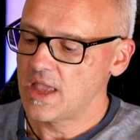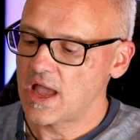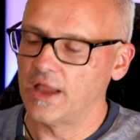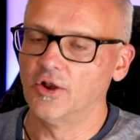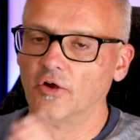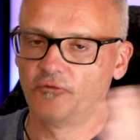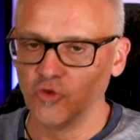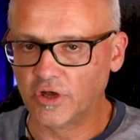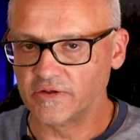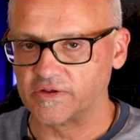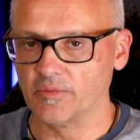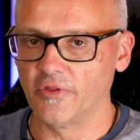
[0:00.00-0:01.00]
I know if you
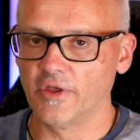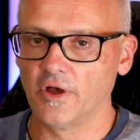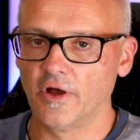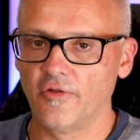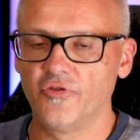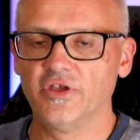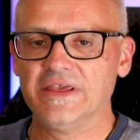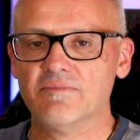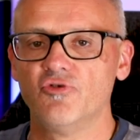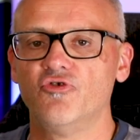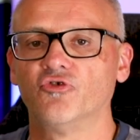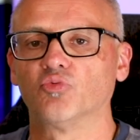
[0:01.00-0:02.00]
look at some of the
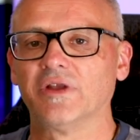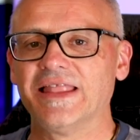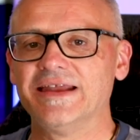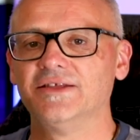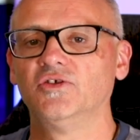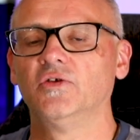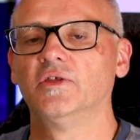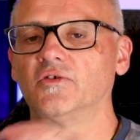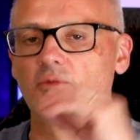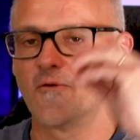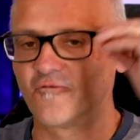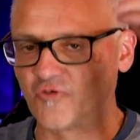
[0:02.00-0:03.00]
images related to
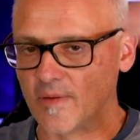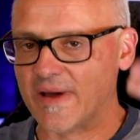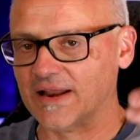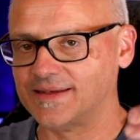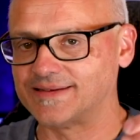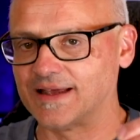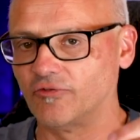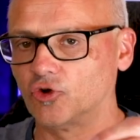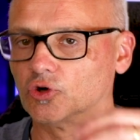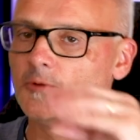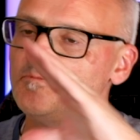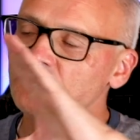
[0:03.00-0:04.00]
this from
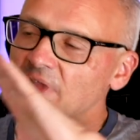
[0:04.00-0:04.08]
Alessandro,